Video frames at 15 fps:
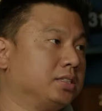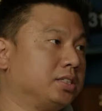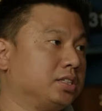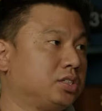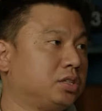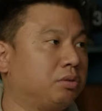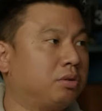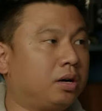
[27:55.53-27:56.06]
And
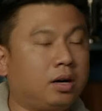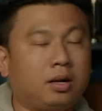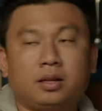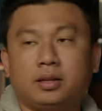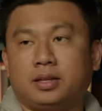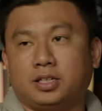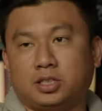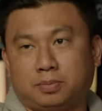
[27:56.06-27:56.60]
so all
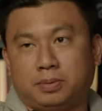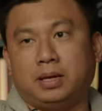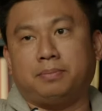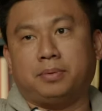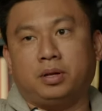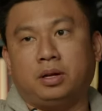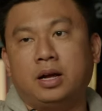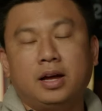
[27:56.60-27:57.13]
of wow. these
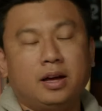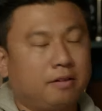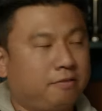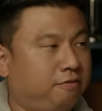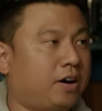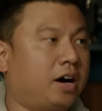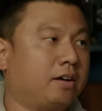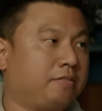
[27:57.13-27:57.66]
people
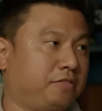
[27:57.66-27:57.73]
fought